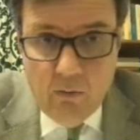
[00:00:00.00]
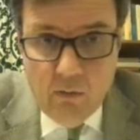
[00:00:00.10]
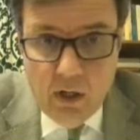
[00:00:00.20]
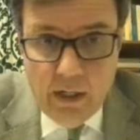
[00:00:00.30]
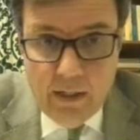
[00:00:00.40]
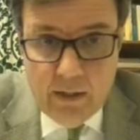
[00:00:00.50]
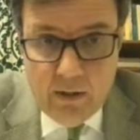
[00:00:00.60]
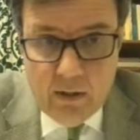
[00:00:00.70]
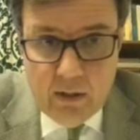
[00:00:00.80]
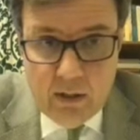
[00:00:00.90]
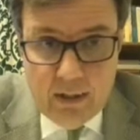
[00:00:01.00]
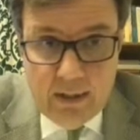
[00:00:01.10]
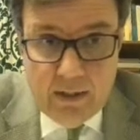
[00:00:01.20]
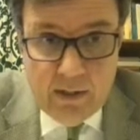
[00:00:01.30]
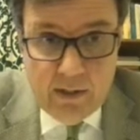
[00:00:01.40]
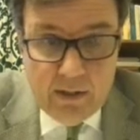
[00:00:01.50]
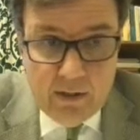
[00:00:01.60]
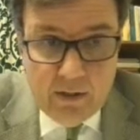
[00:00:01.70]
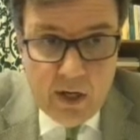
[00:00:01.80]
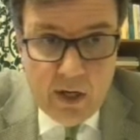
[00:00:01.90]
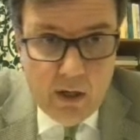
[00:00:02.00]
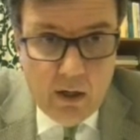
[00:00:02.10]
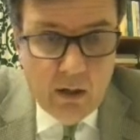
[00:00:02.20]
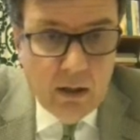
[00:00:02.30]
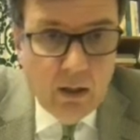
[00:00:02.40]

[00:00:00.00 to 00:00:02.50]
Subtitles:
released later this year.